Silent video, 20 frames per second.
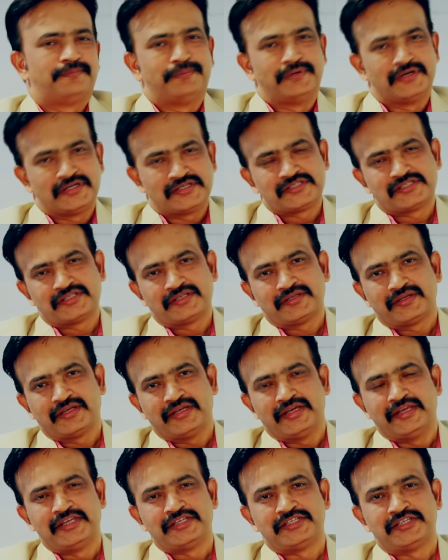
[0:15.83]
first
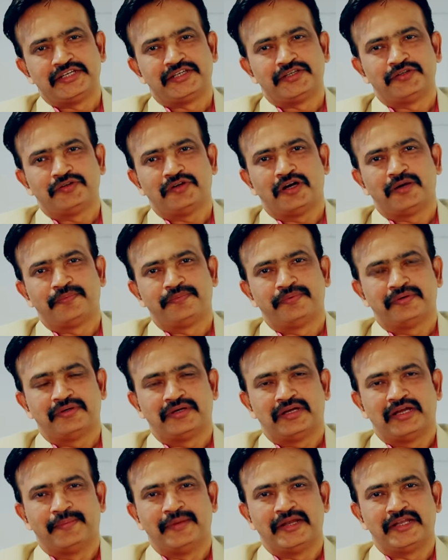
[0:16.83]
initiative of
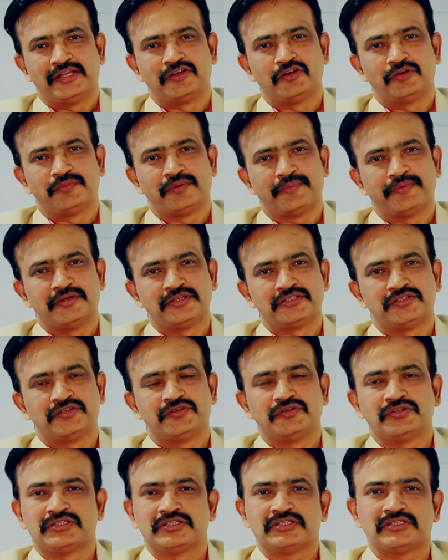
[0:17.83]
M I T group of
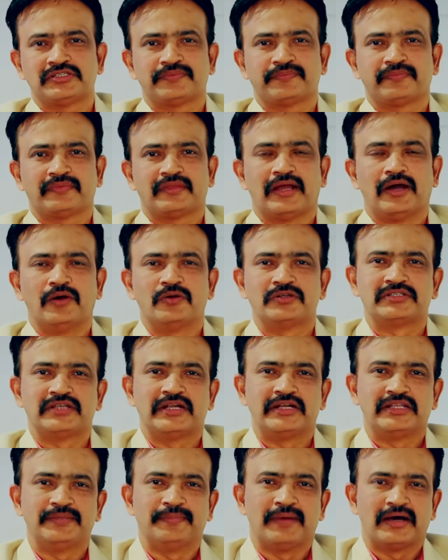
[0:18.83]
institutions
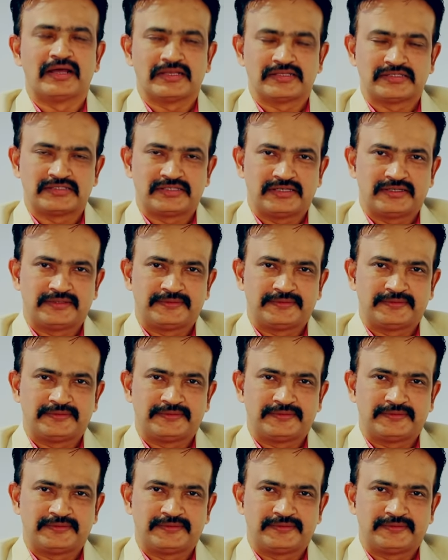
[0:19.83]
outside the Maharashtra.